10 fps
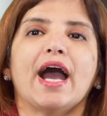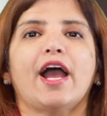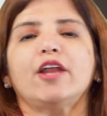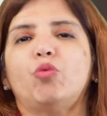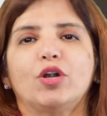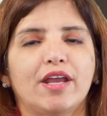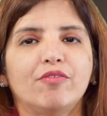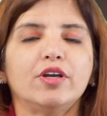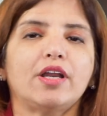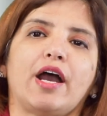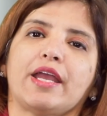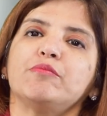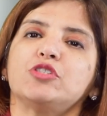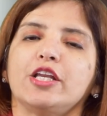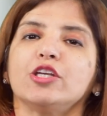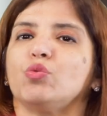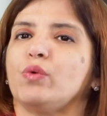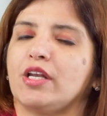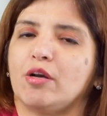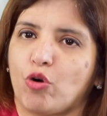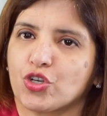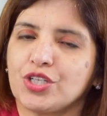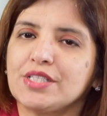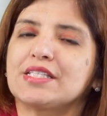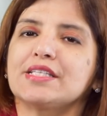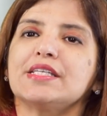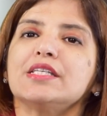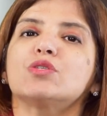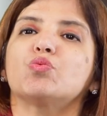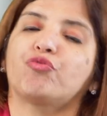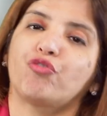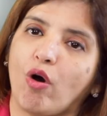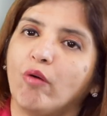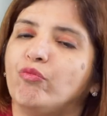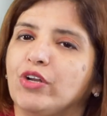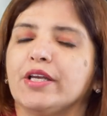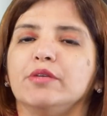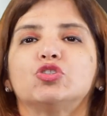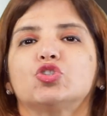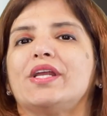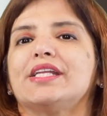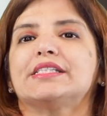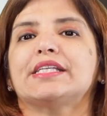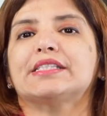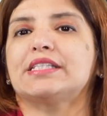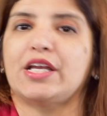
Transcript: And whatever I am telling you in abortions, this is from William's 26th